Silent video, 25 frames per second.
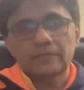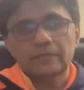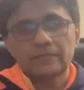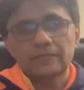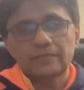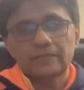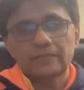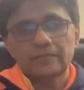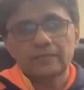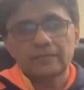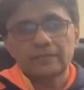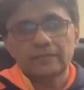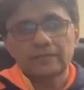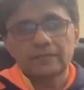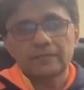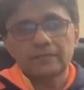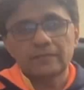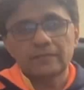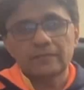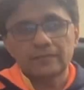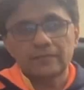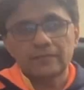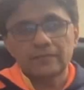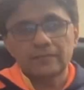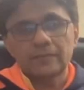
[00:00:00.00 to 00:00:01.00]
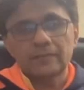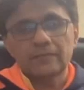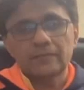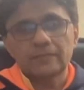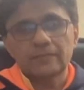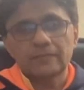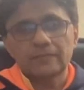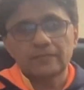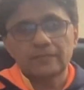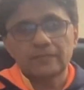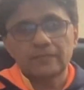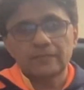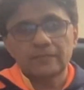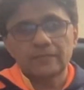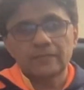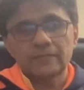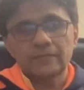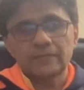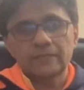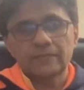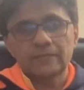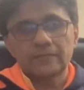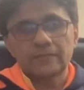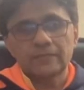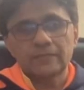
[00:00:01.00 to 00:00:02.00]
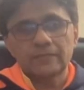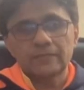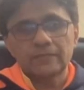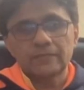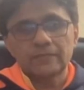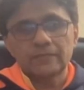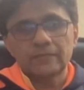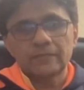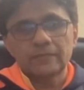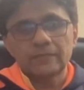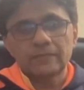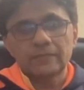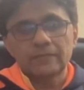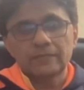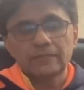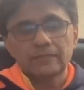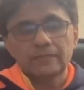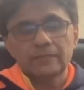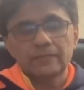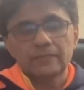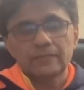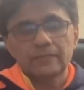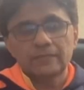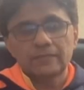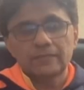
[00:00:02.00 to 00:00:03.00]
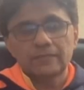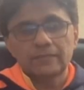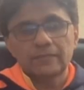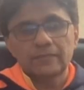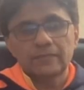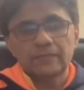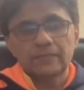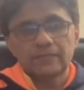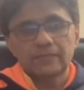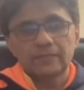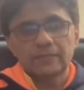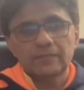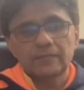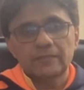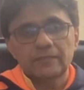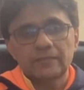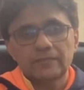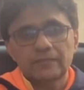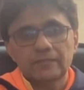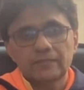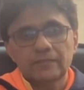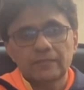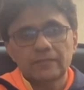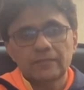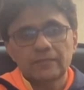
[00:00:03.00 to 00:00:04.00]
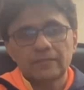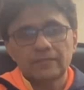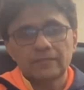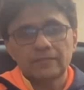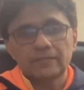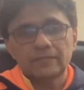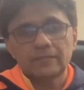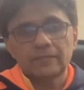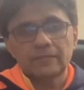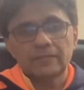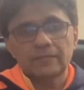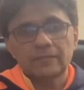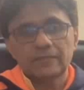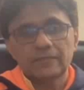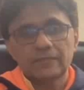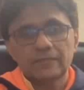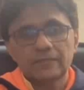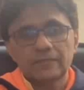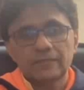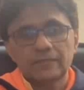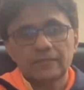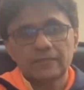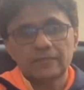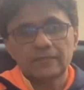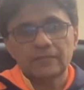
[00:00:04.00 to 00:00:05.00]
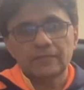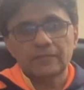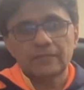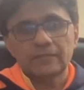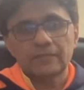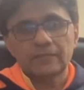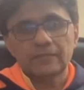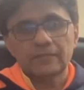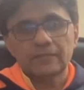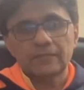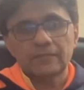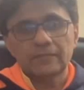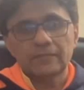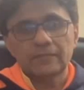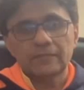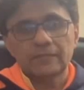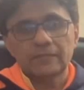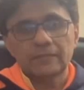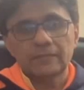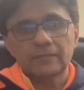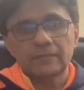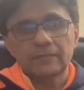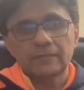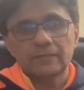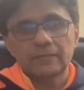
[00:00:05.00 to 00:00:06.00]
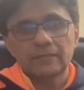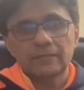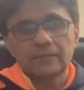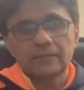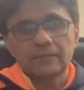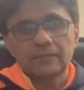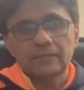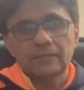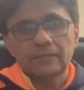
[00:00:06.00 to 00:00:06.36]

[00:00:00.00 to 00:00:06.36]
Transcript: [no speech]